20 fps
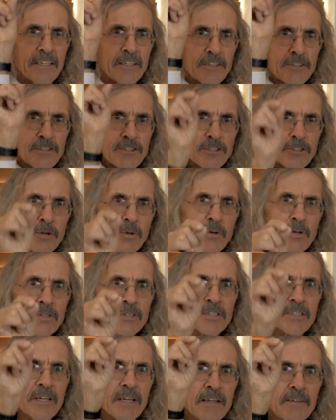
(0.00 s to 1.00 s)
the
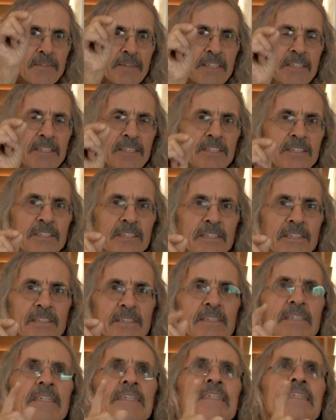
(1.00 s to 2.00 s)
source of
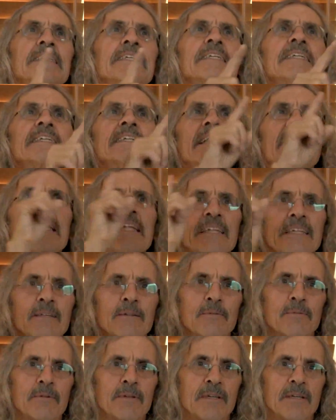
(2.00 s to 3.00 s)
existence is the
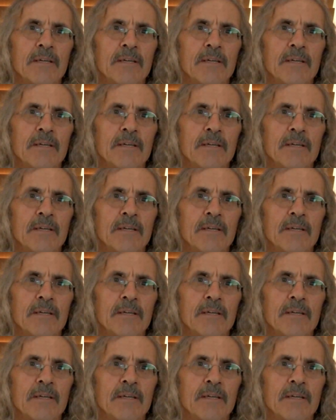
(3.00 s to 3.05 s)
sun.